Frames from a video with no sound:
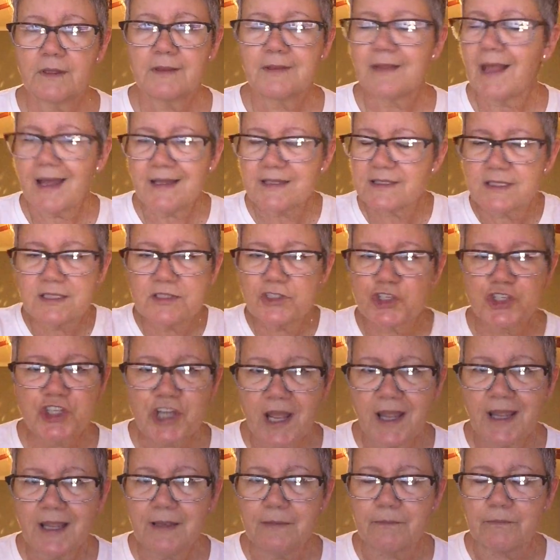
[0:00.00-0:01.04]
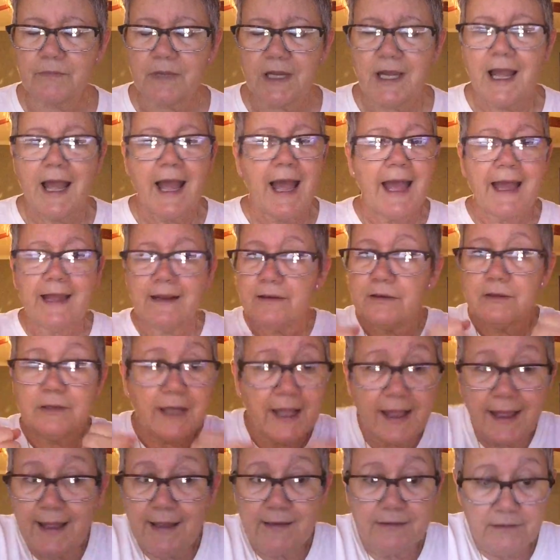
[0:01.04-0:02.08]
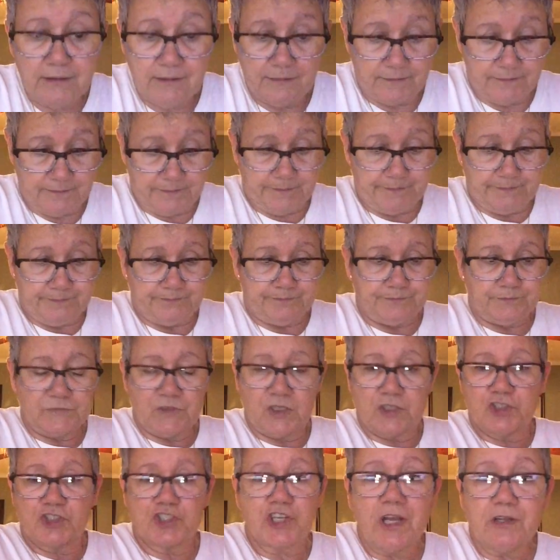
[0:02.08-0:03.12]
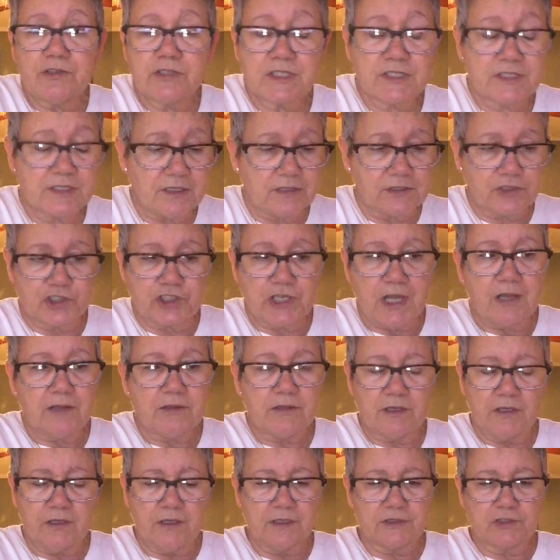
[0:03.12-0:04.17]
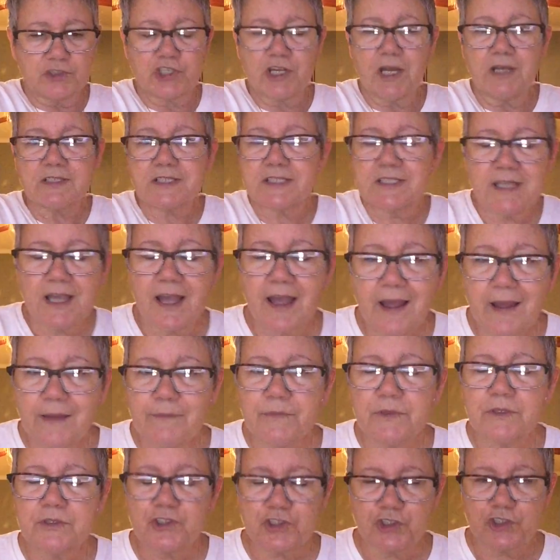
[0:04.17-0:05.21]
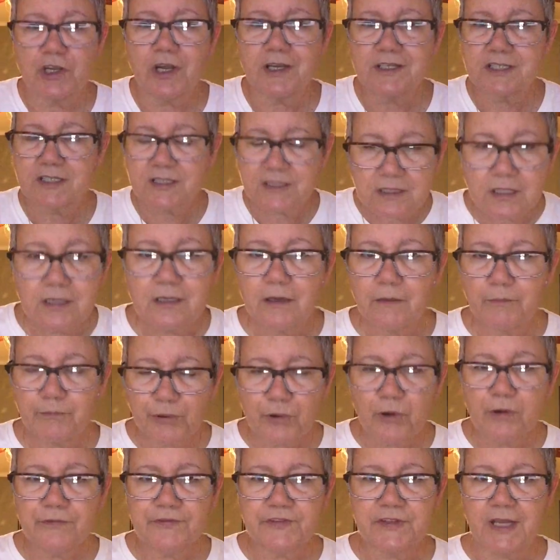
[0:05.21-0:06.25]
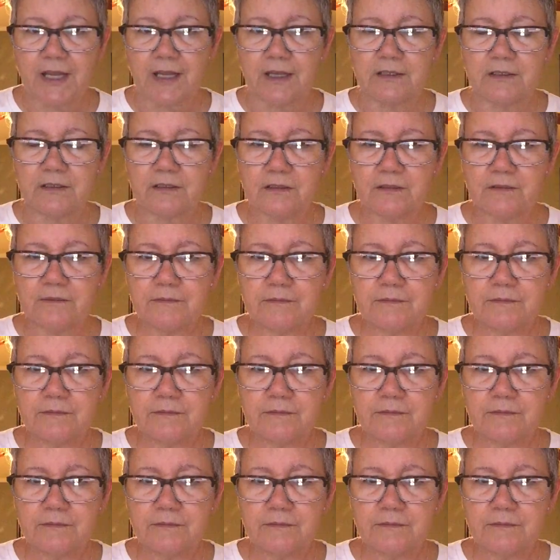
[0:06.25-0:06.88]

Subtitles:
That's a shame. And Chelsea Handler just proved it.